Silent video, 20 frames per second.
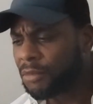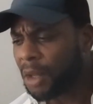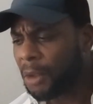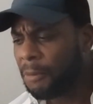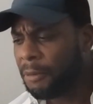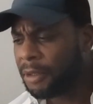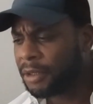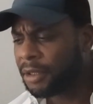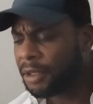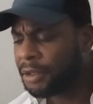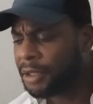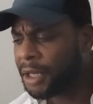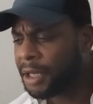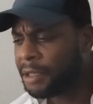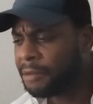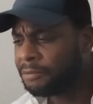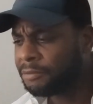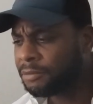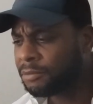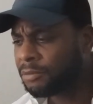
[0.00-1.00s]
what's her
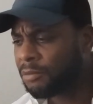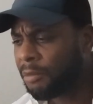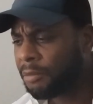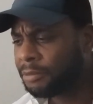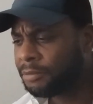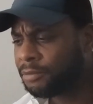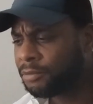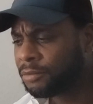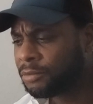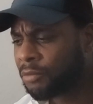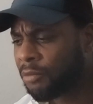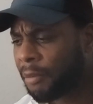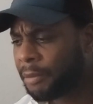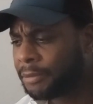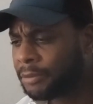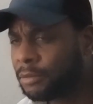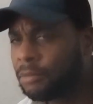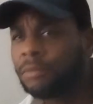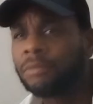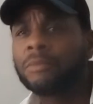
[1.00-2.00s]
name?
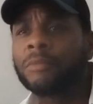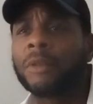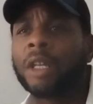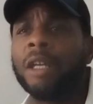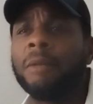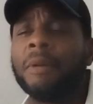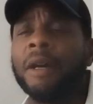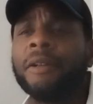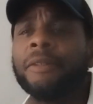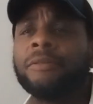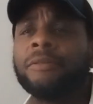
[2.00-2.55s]
Thank